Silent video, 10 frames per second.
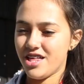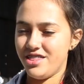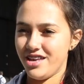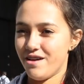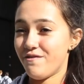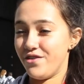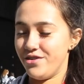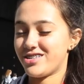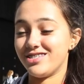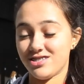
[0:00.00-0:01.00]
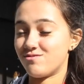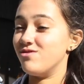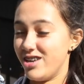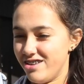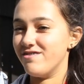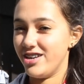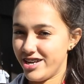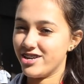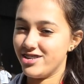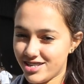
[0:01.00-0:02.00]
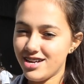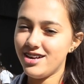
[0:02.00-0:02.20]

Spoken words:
The food, because it's really, really good.